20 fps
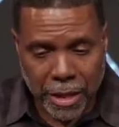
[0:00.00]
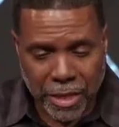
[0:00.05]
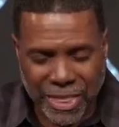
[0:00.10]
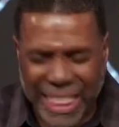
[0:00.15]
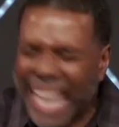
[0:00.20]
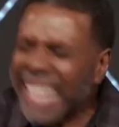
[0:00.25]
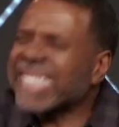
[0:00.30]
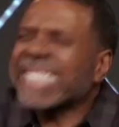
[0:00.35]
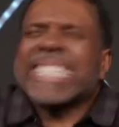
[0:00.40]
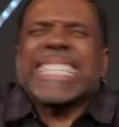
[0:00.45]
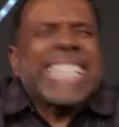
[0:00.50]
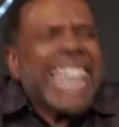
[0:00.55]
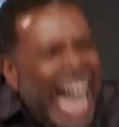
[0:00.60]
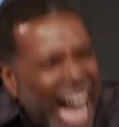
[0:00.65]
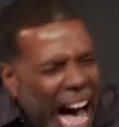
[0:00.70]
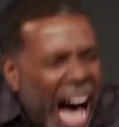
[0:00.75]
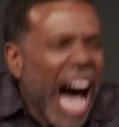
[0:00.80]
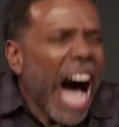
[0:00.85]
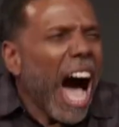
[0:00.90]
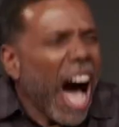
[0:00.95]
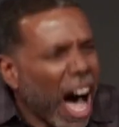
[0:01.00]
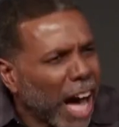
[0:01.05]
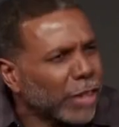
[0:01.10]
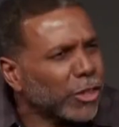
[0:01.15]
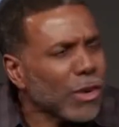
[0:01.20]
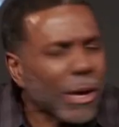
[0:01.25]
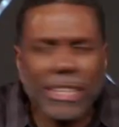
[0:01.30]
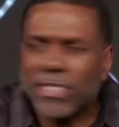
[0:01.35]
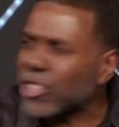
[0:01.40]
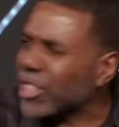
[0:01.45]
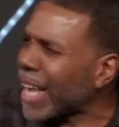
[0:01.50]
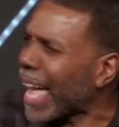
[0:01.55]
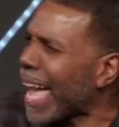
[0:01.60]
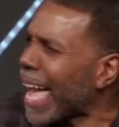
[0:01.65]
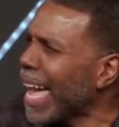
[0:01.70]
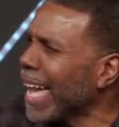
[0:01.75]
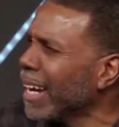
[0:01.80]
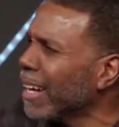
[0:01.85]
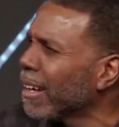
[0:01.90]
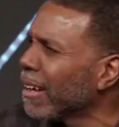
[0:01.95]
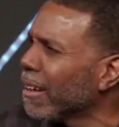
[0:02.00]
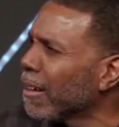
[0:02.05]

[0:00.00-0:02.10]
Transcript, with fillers: that's God. You understand?